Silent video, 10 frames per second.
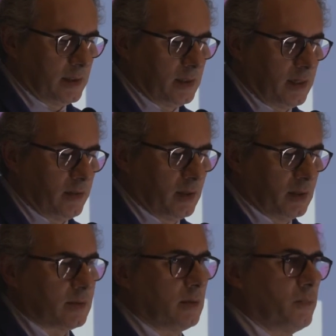And I think
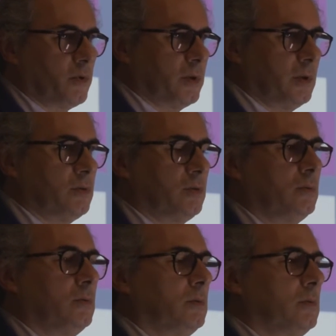it's important
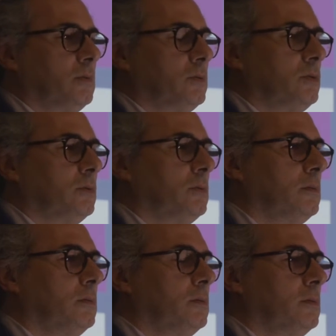
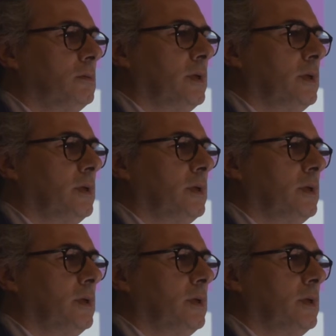to